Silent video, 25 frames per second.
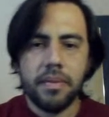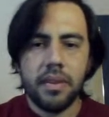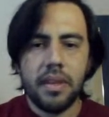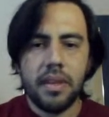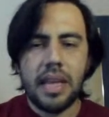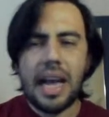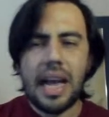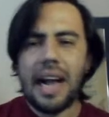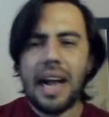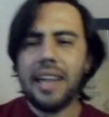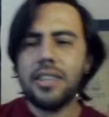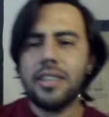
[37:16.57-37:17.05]

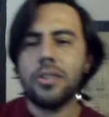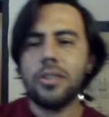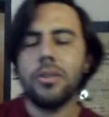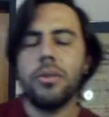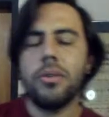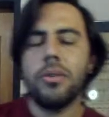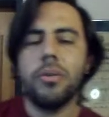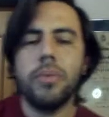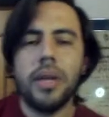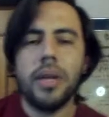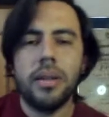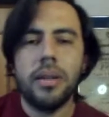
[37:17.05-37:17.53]
Yeah,
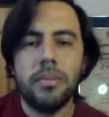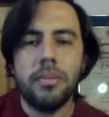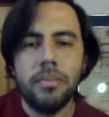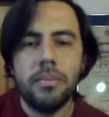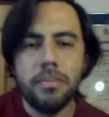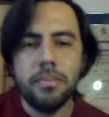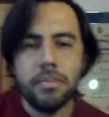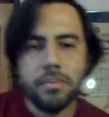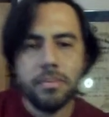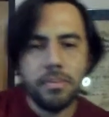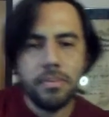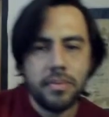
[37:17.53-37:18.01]
also, well,
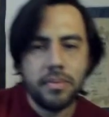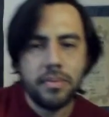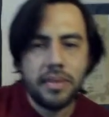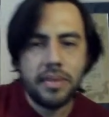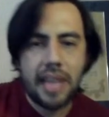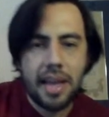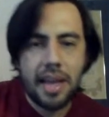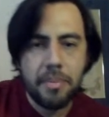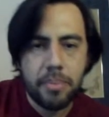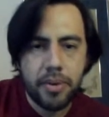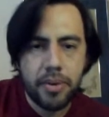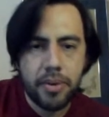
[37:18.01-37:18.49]

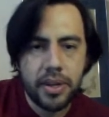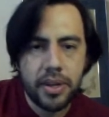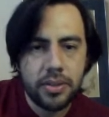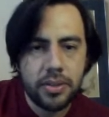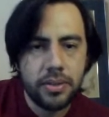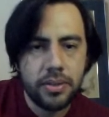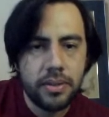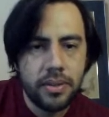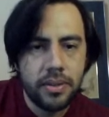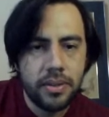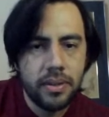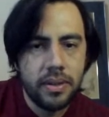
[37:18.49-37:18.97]
time
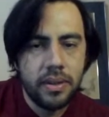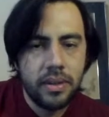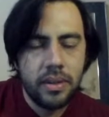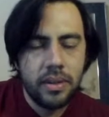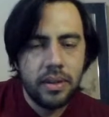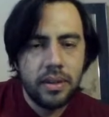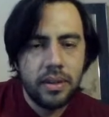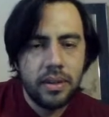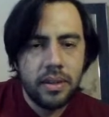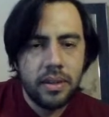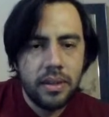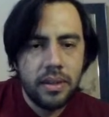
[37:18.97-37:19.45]
pressure.
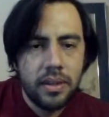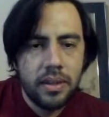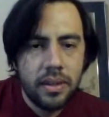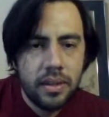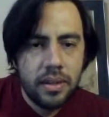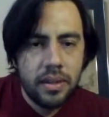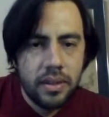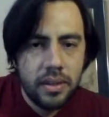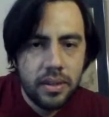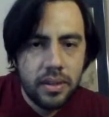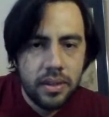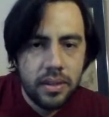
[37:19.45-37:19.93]

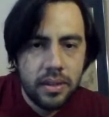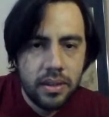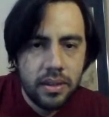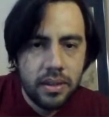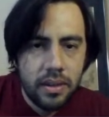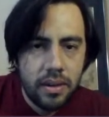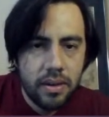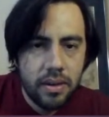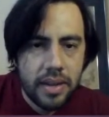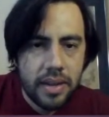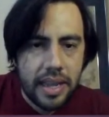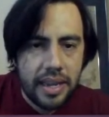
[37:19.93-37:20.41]

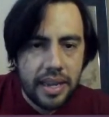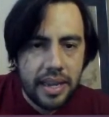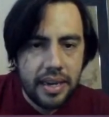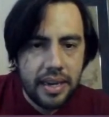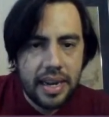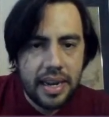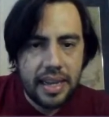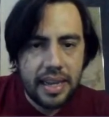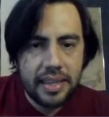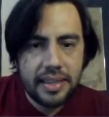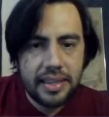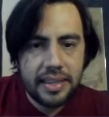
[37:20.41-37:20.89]
Okay,
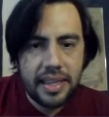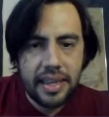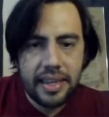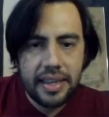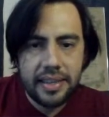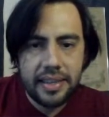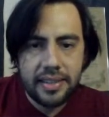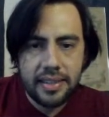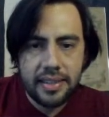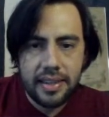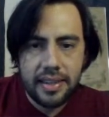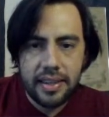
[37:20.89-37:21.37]
knight
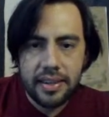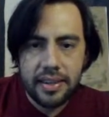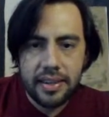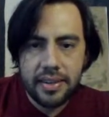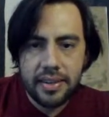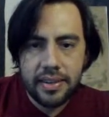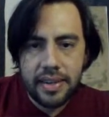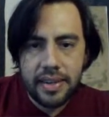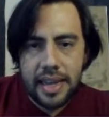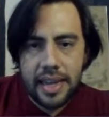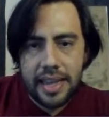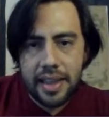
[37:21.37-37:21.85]
takes here.
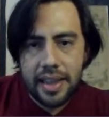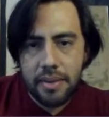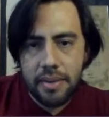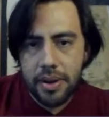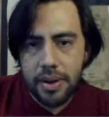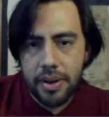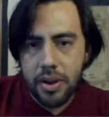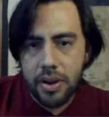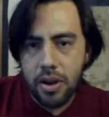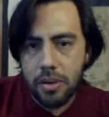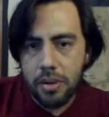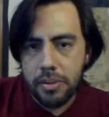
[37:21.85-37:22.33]
I can
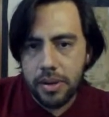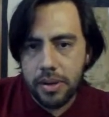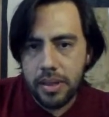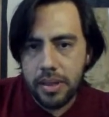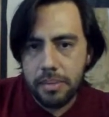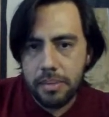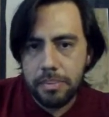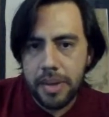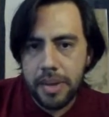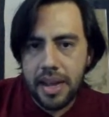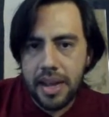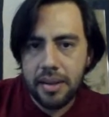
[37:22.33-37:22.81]
recover the
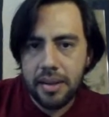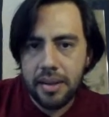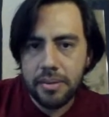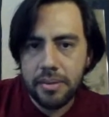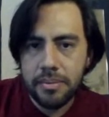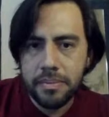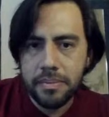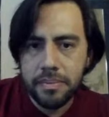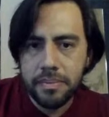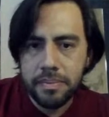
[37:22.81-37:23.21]
pawn.